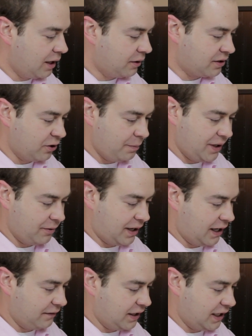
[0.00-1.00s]
I was hoping it would
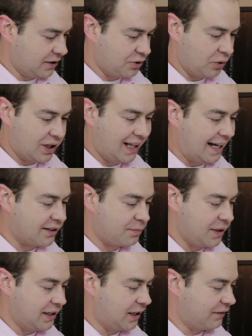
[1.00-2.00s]
have the actual clock
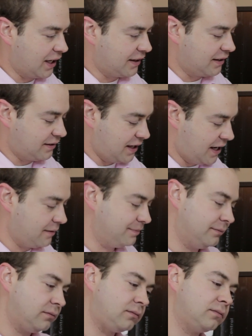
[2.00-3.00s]
speed they've got this
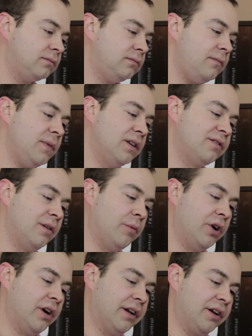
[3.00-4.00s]
at
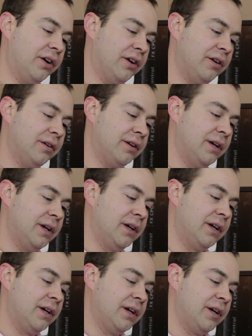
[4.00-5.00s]
somewhere on here,
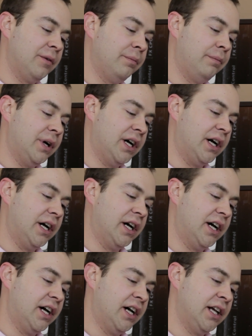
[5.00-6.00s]

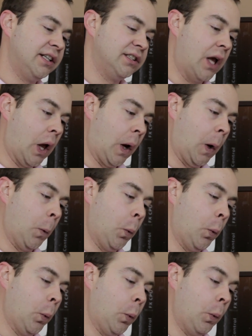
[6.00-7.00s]
but...
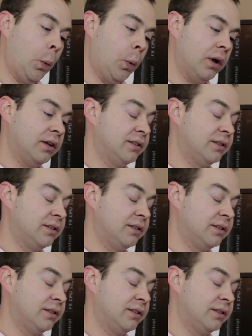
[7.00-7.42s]
All